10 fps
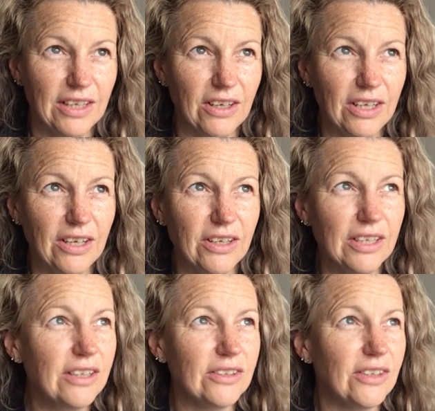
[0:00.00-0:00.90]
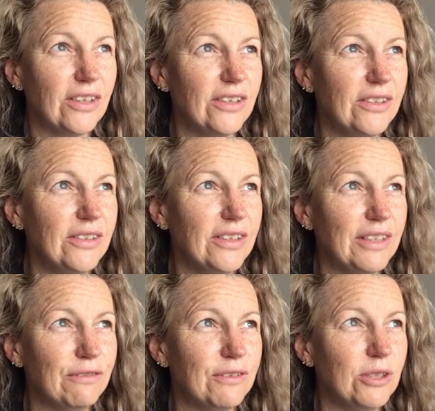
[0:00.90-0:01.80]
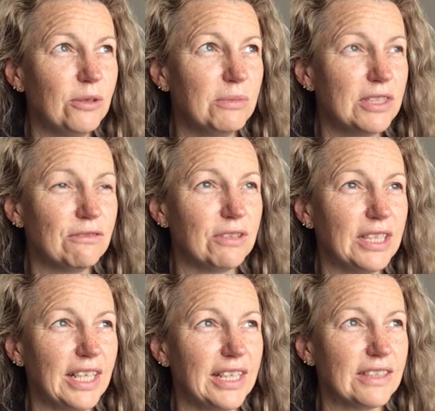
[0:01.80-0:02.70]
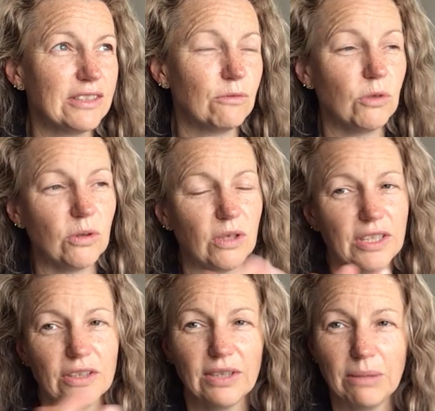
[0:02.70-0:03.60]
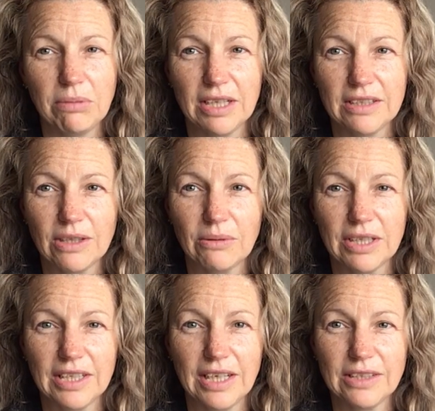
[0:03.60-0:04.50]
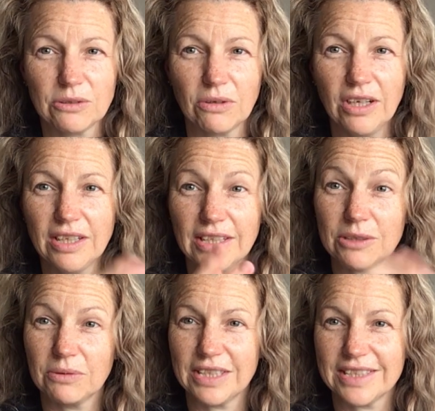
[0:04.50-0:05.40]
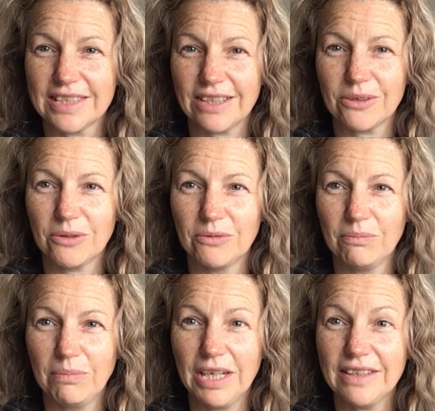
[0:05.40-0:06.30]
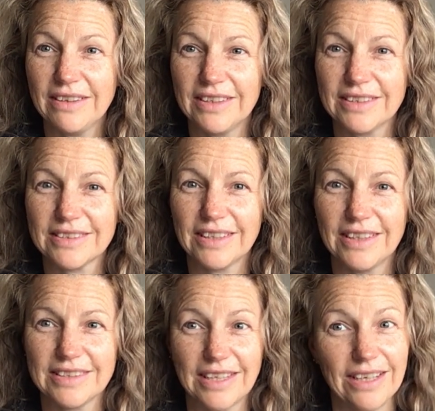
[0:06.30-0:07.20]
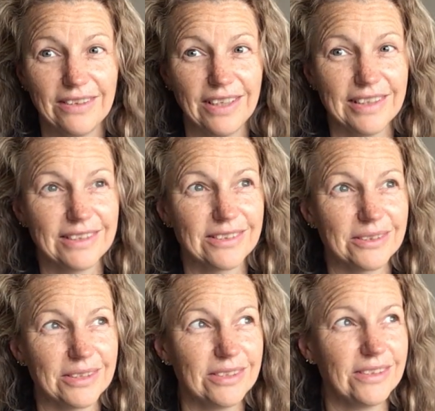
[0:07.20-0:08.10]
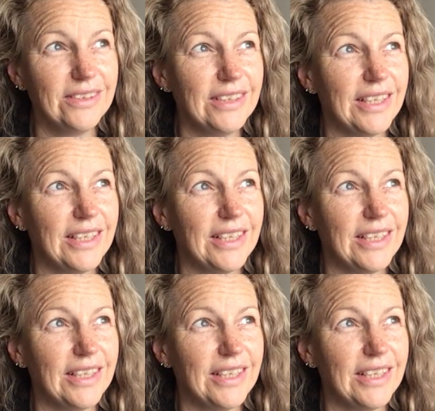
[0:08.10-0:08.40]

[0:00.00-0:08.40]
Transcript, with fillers: I, I don't know if humans, if we cut ourselves, well, I know our blood coagulates, right? Unless we get stuck on blood thinners. So there's a whole other story too.